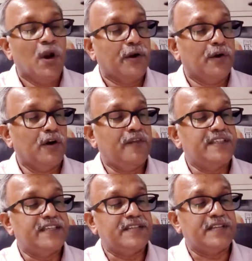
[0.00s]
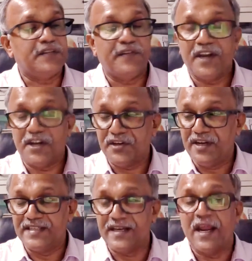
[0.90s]
Dolphin safe certification
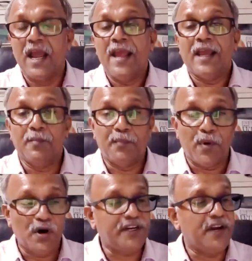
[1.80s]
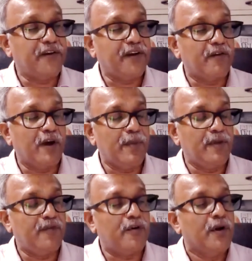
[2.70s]
is an important
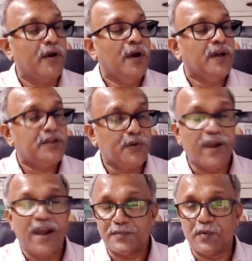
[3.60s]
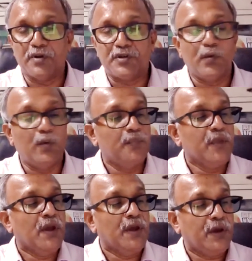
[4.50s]
requirement for tuna export to
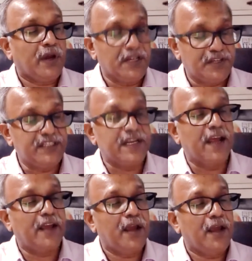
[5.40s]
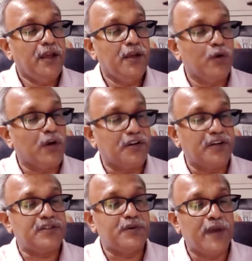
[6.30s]
countries like EU
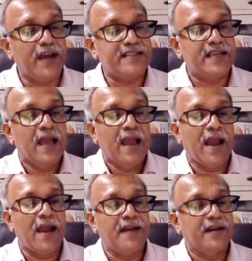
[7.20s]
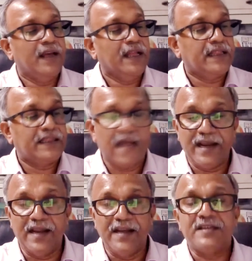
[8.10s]
countries, US, and
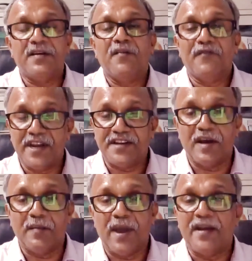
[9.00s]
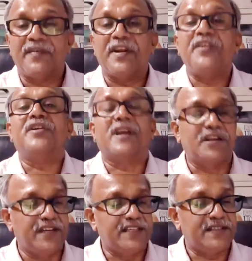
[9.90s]
Thailand, Vietnam, and other Asian
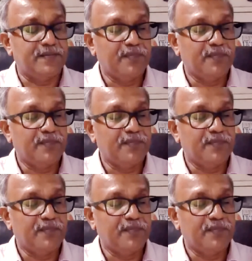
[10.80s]
countries.